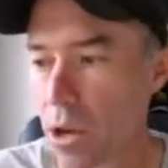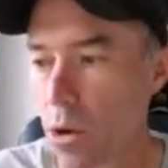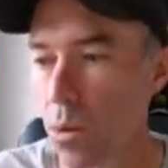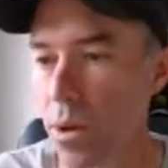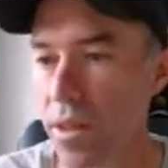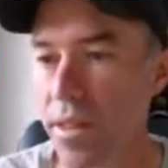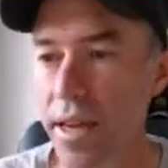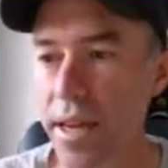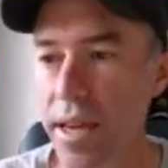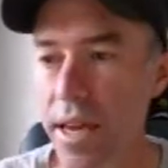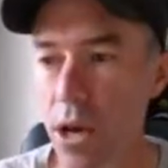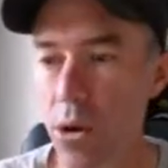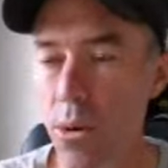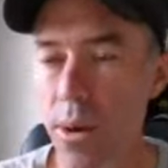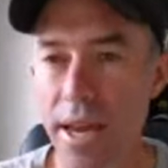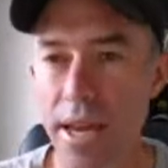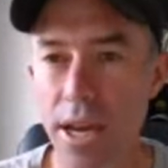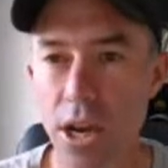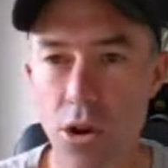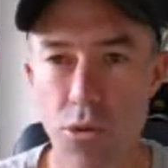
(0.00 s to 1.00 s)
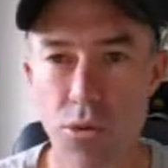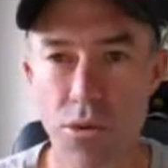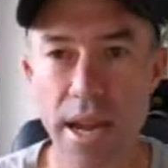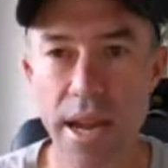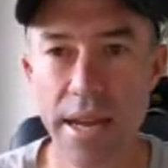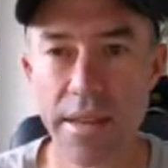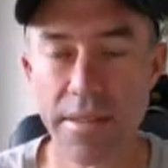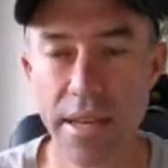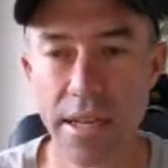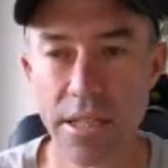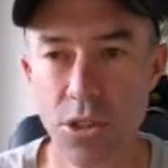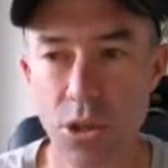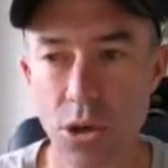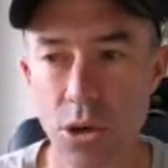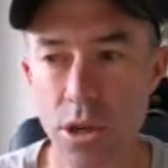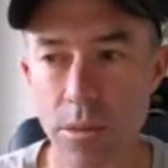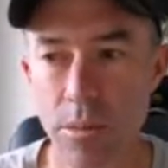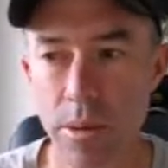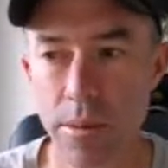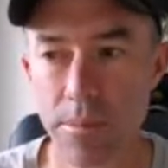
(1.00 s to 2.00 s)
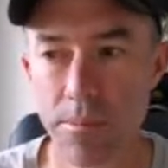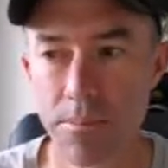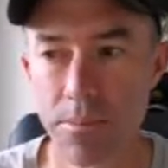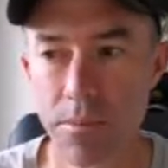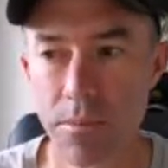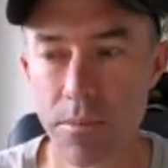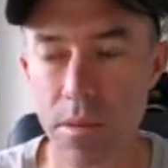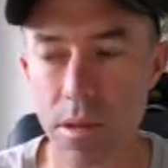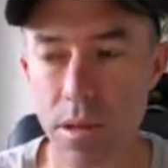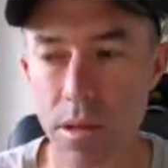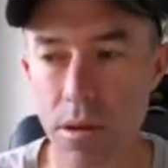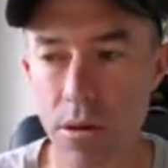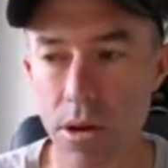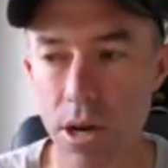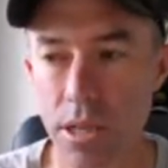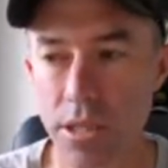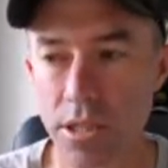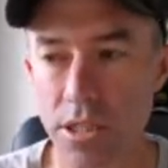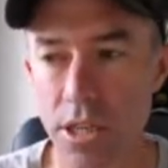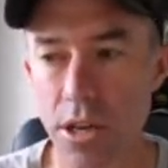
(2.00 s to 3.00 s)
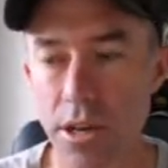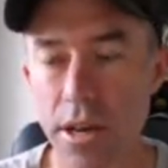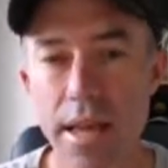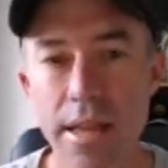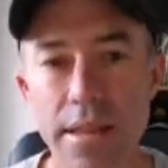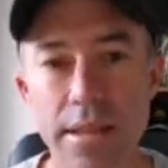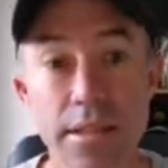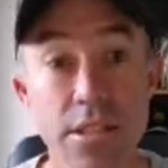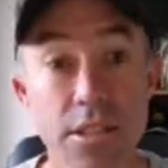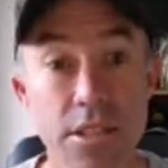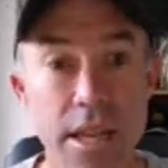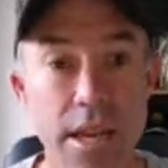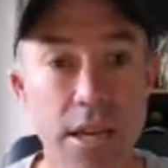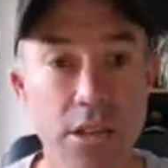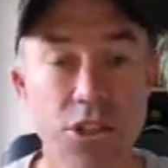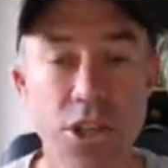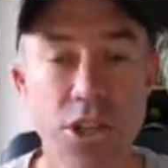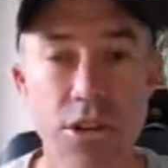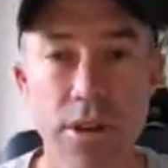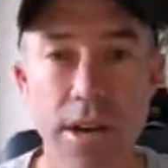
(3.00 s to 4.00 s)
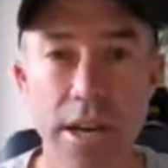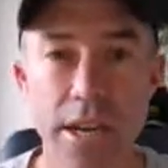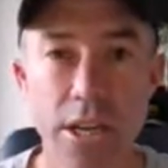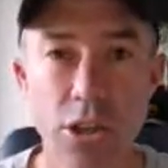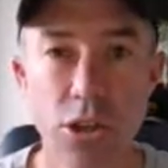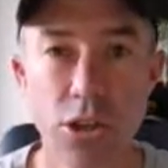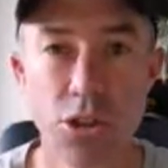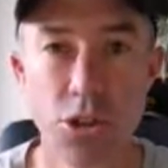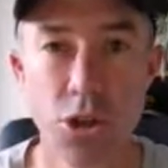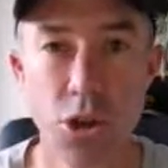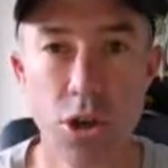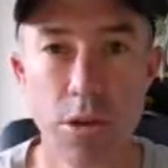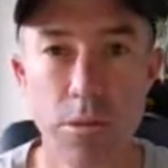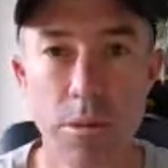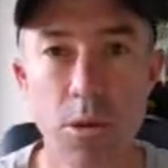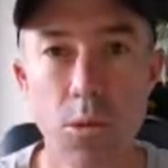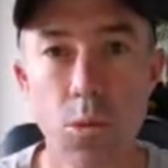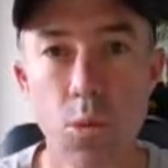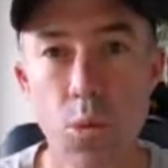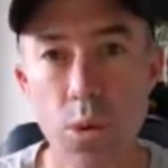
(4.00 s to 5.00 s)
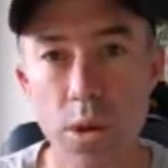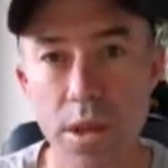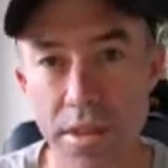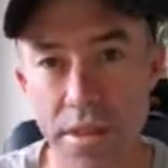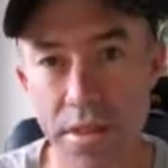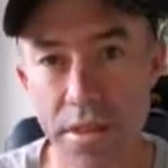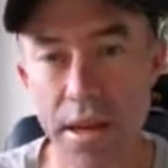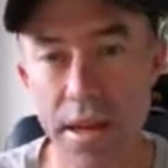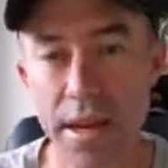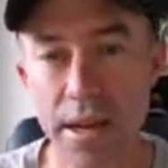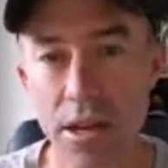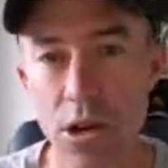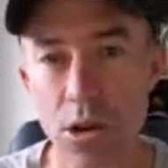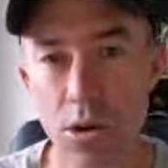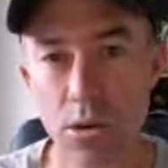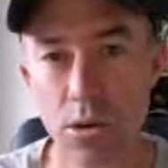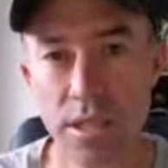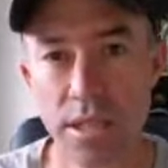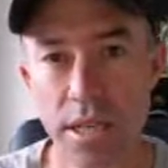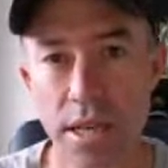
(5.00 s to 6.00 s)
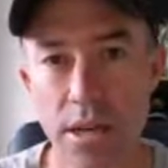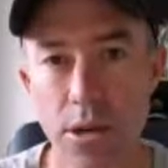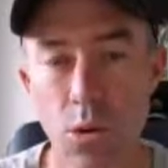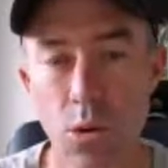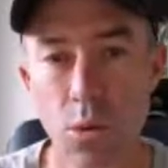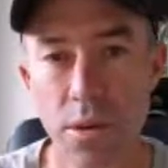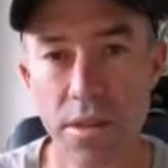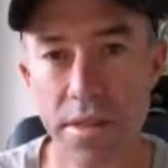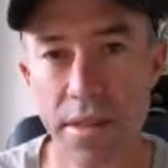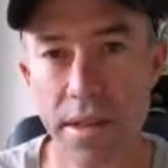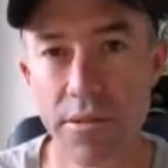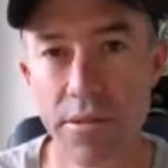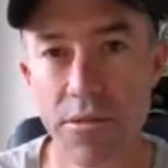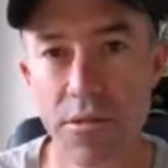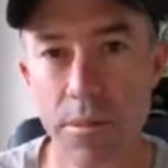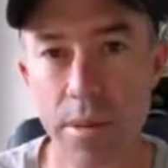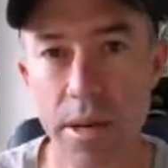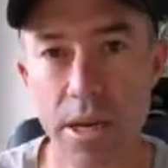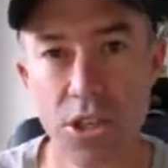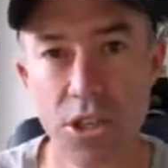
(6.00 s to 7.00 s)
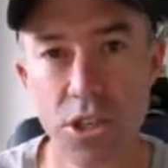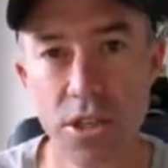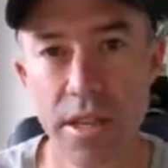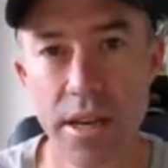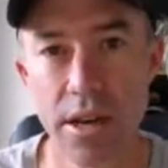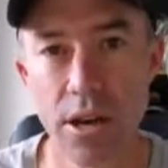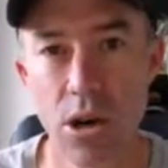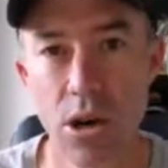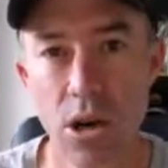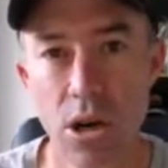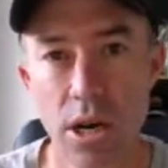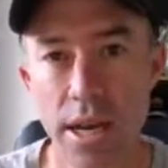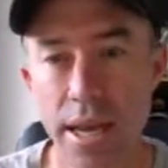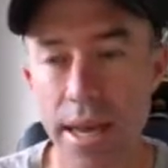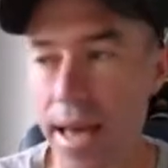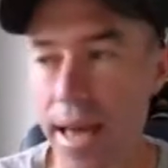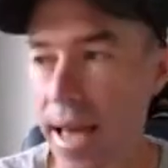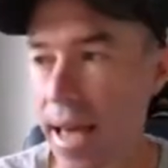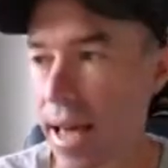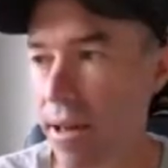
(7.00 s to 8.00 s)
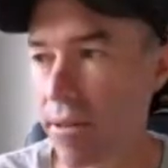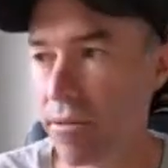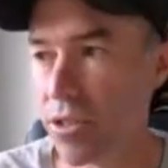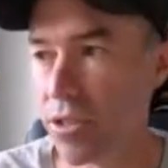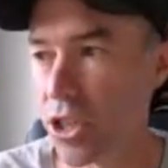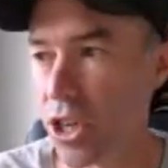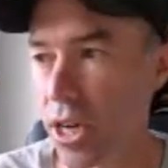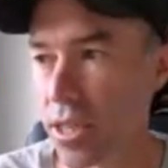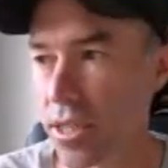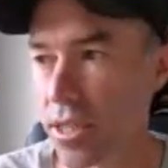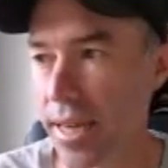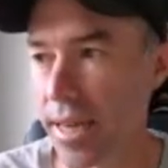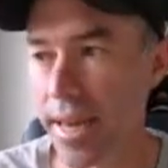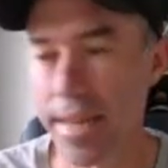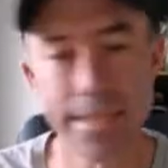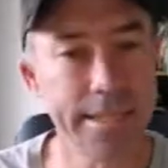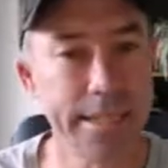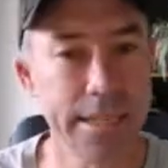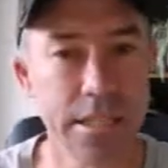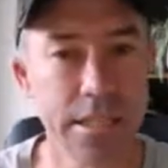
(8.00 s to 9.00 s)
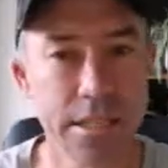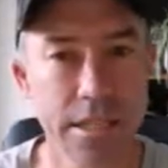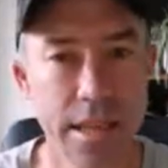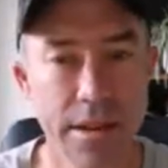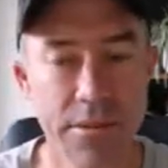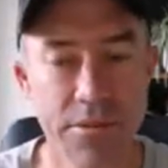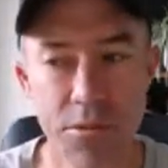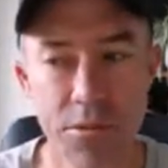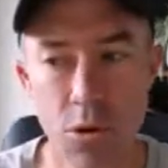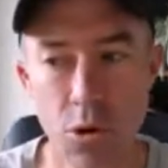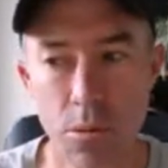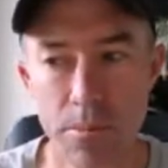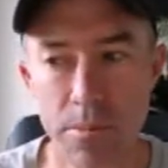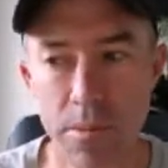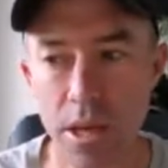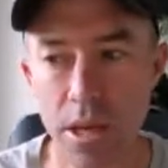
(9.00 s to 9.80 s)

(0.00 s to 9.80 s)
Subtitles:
We then go and create that document. All right, so that's now generating a new document with that content or with that information that I have just entered into that form.